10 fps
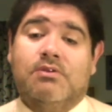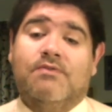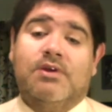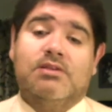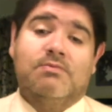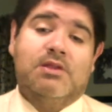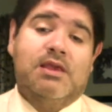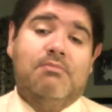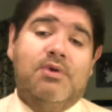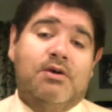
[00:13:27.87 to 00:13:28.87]
Don't forget to ring
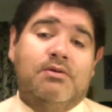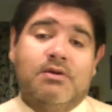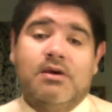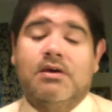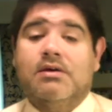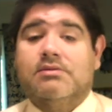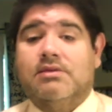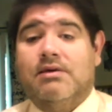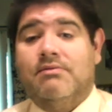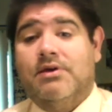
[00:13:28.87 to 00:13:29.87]
that bell, so
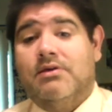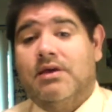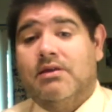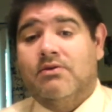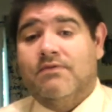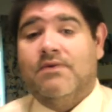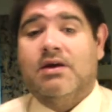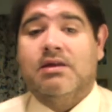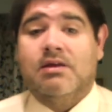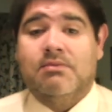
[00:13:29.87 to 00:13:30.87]
that way you get
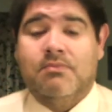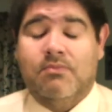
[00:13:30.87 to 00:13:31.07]
notified any